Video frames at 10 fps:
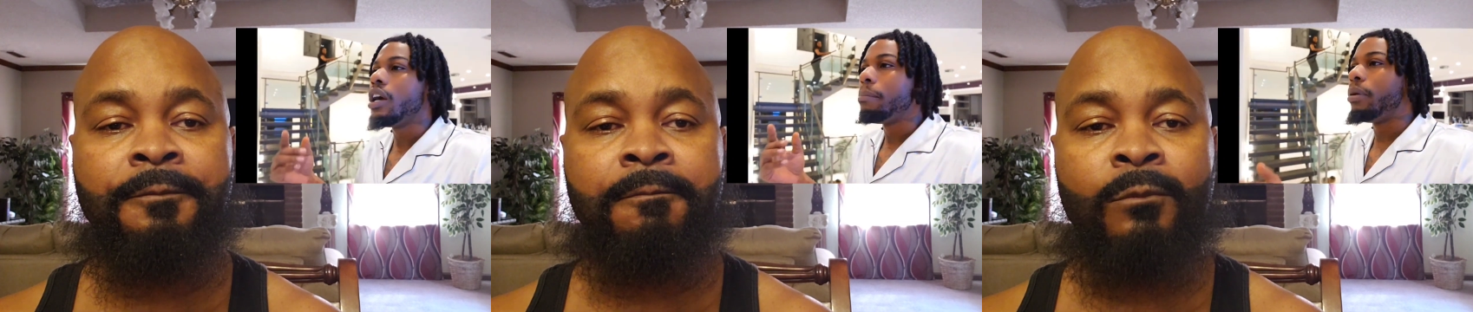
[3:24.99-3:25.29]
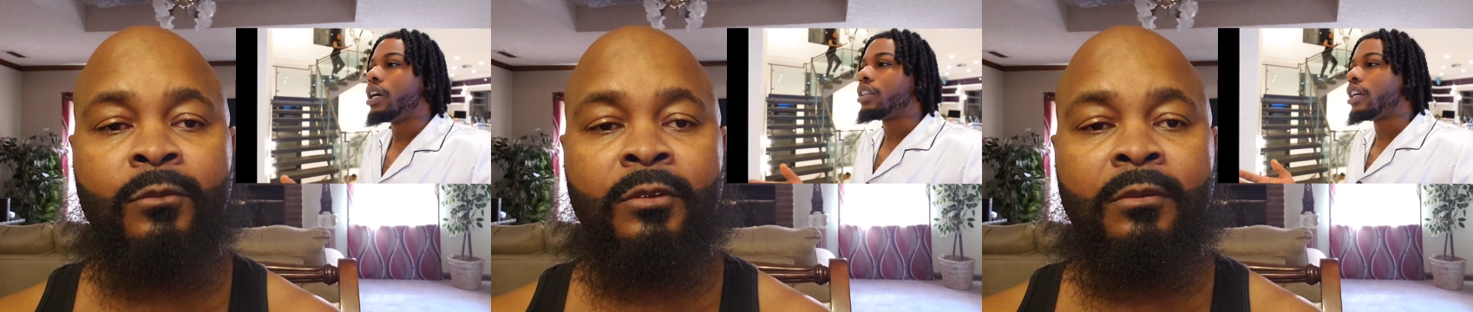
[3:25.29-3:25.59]

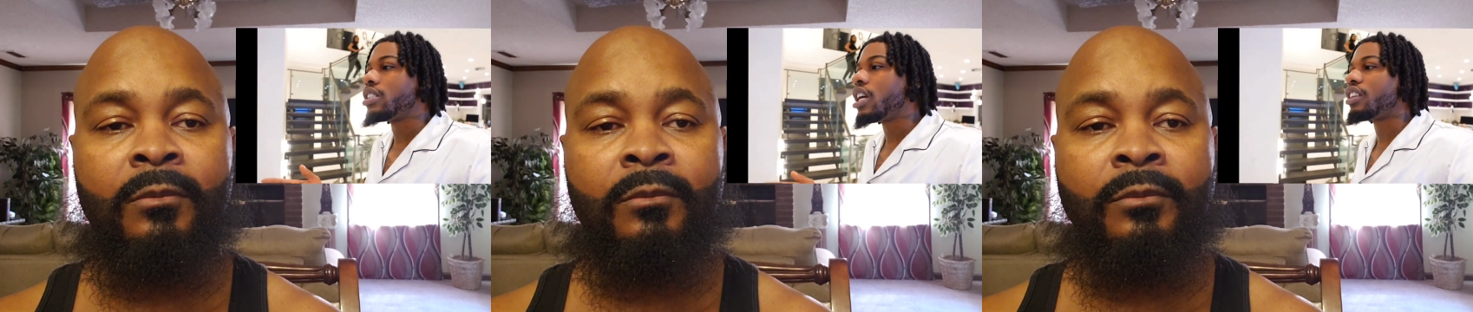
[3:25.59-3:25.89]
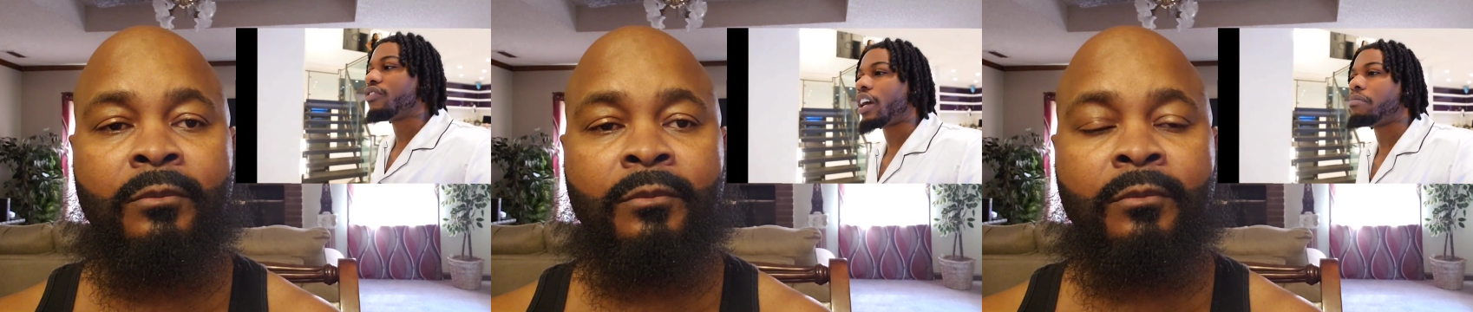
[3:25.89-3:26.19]
Speaker 1: Stupid. But there's
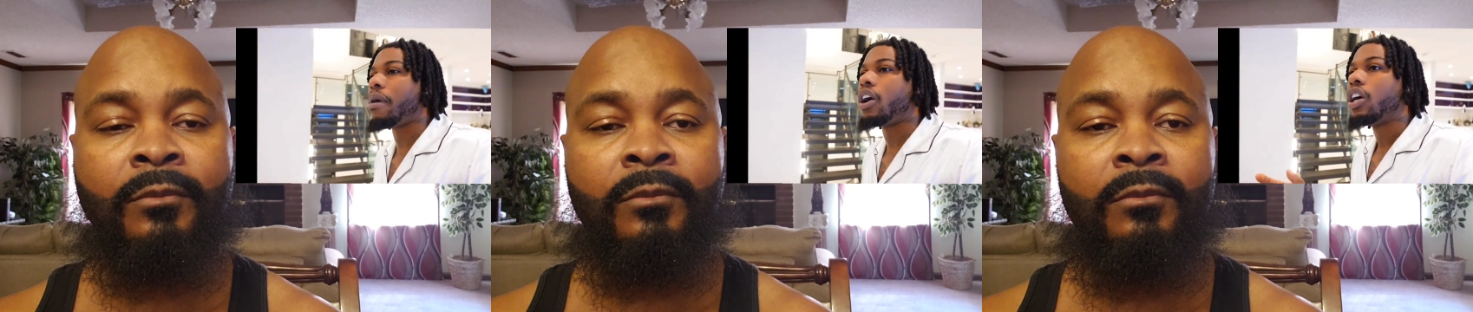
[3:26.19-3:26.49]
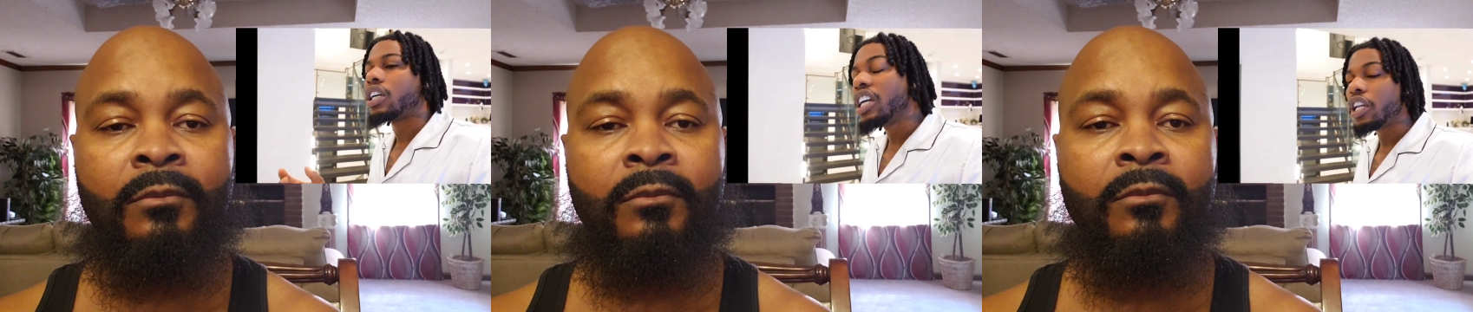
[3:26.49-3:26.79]
nothing fake
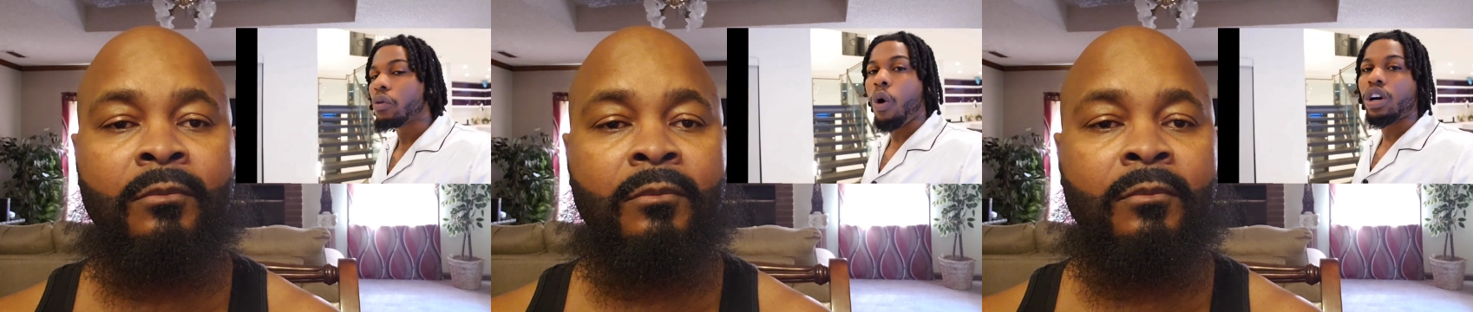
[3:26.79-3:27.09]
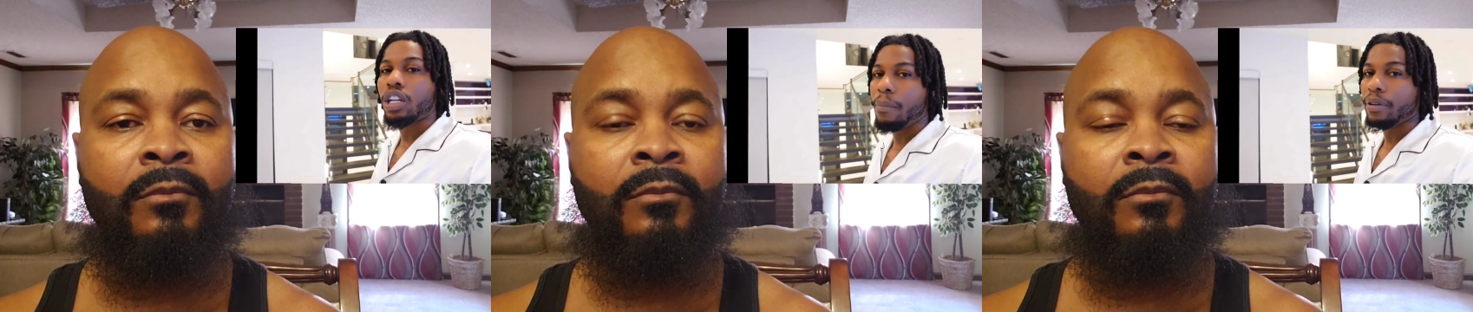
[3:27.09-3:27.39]
about getting
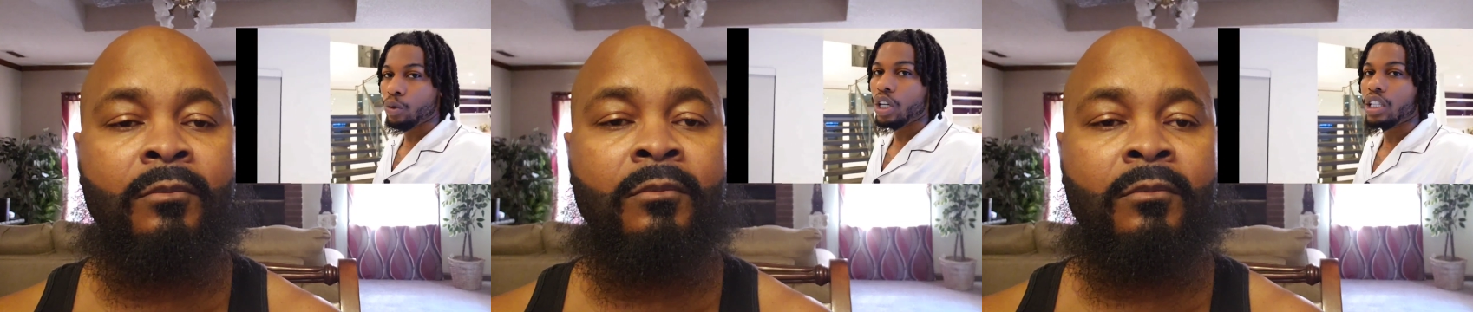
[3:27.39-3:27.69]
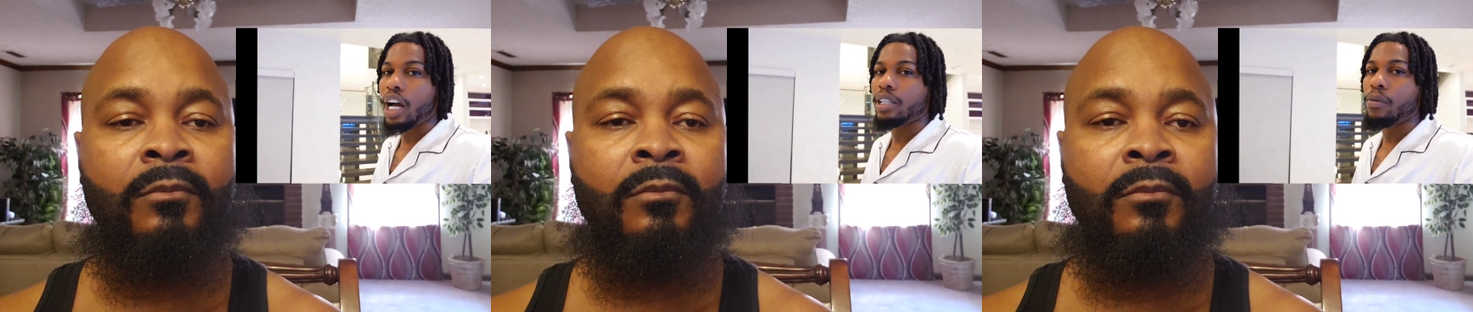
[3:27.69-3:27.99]
woken up at 3
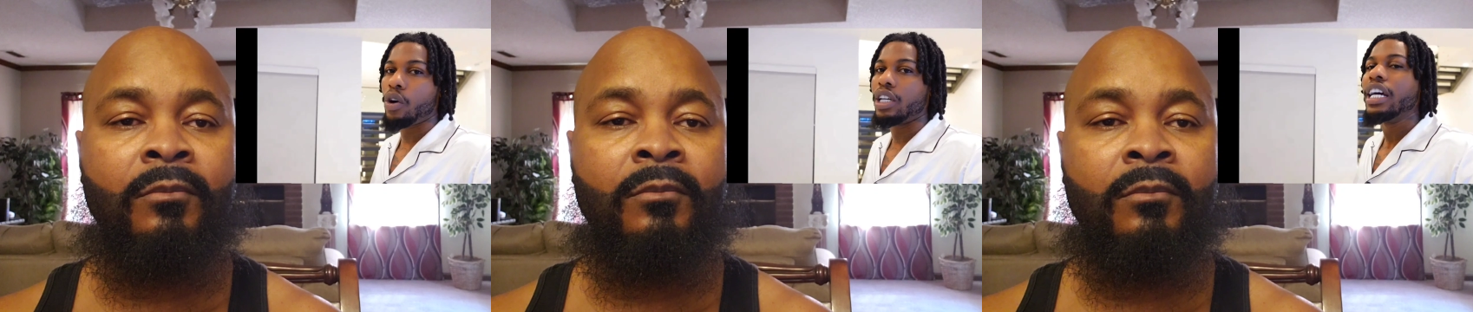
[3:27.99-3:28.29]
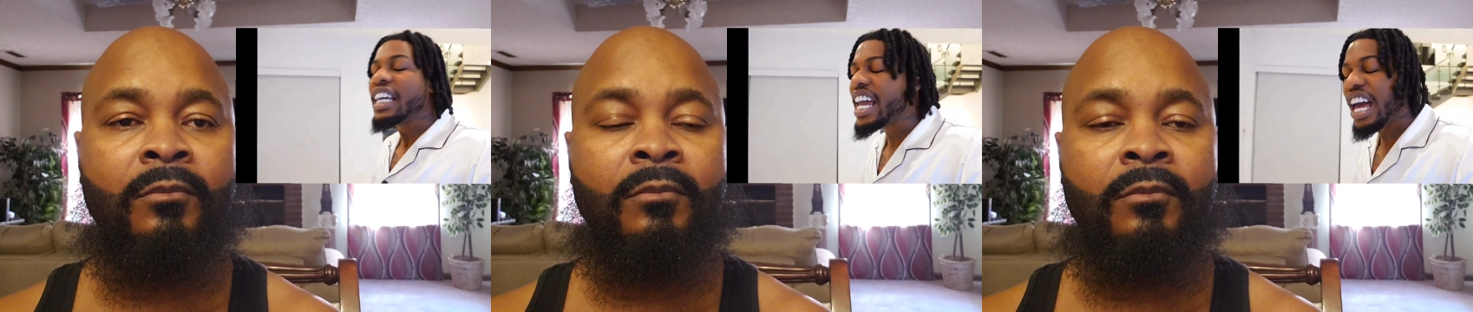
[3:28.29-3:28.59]
o'clock in the morning,
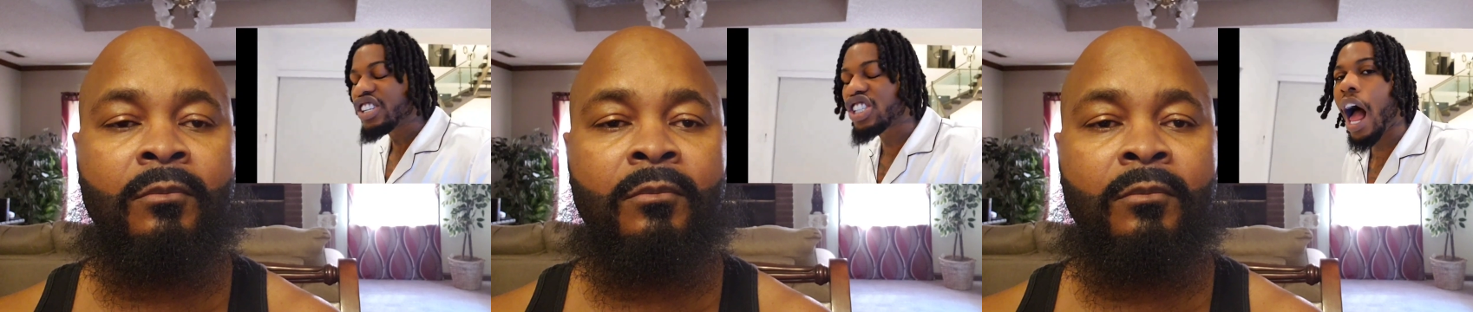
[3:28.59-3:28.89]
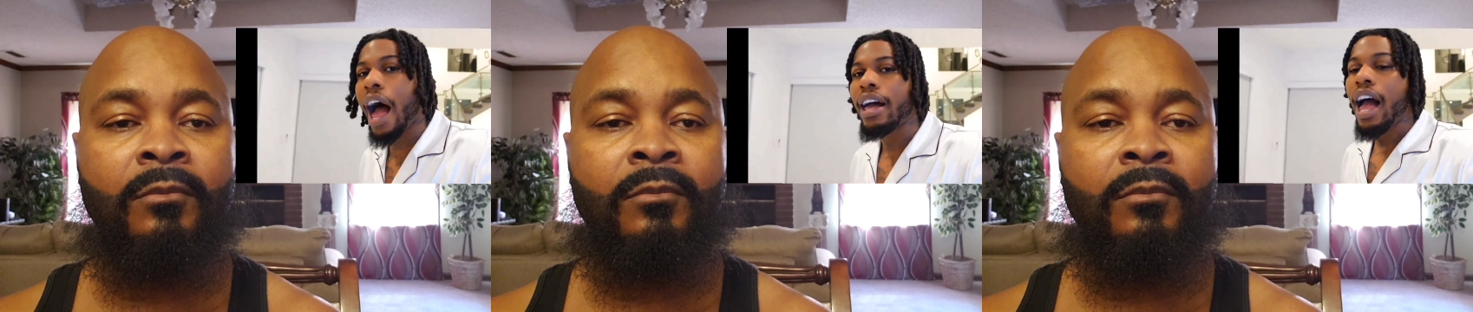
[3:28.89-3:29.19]
getting
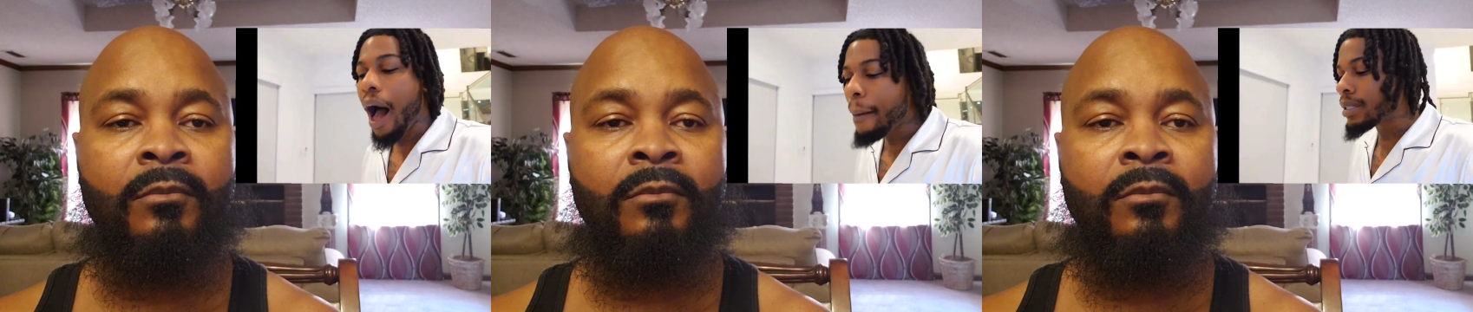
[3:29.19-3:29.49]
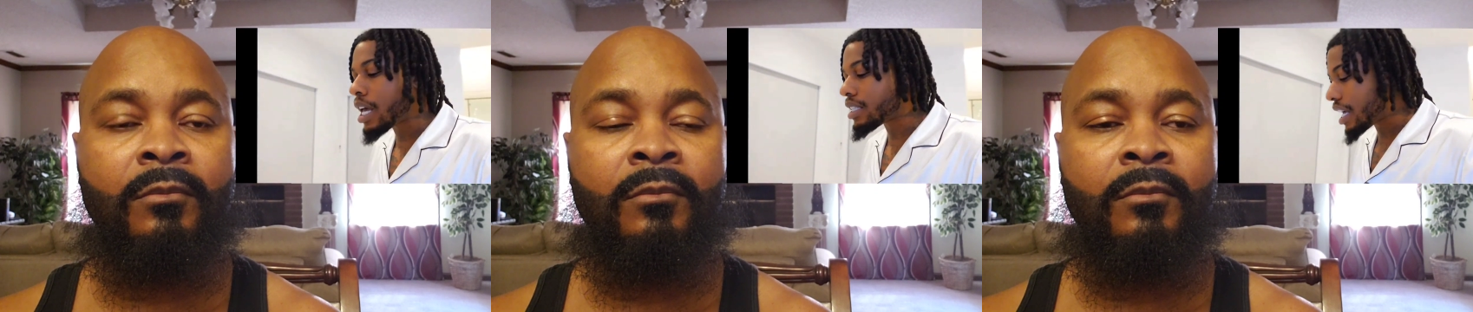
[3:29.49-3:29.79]
shot. How
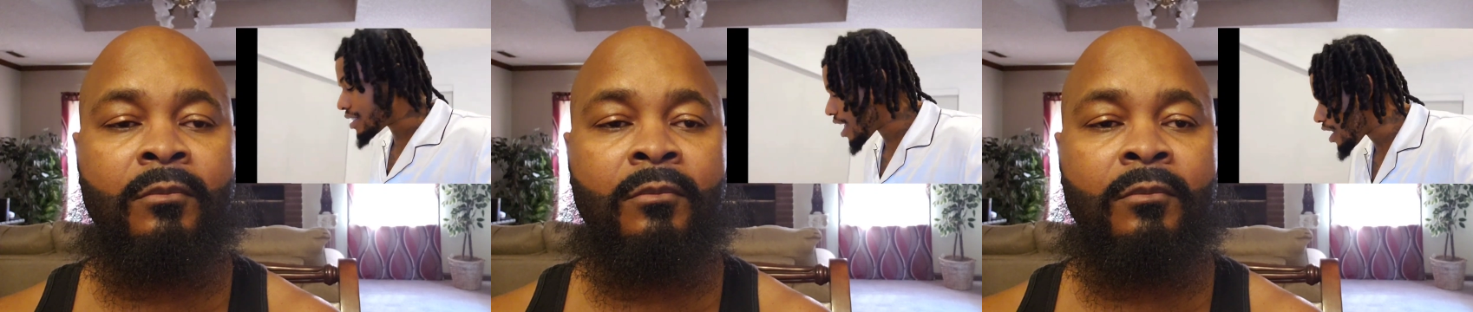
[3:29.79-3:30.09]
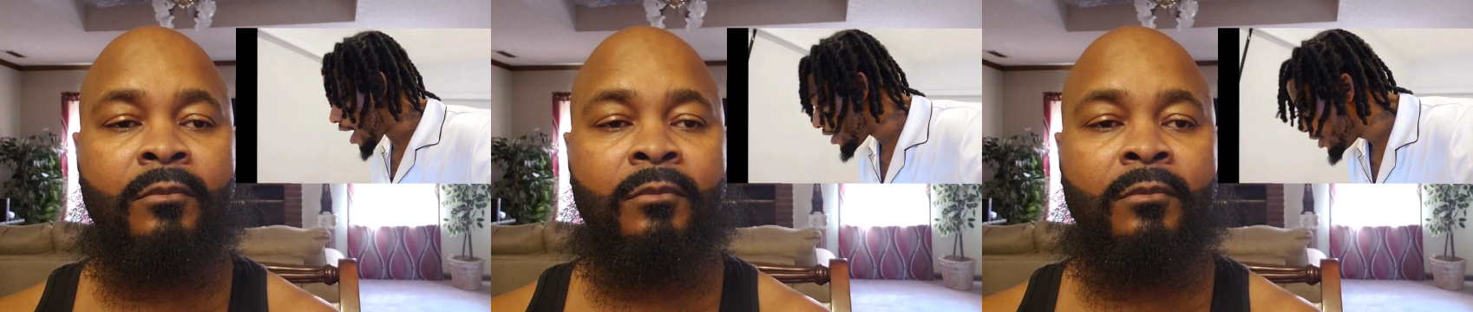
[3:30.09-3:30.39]
many times you gotta
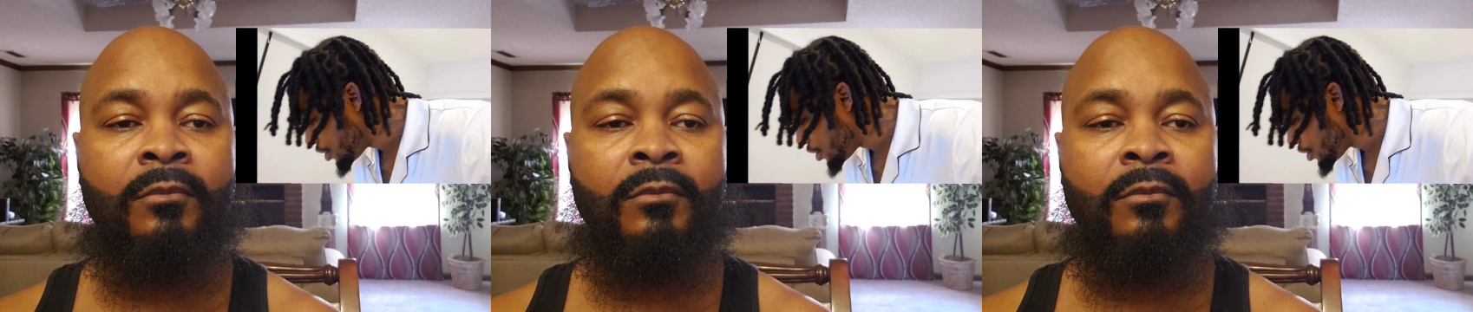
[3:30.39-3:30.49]
say that?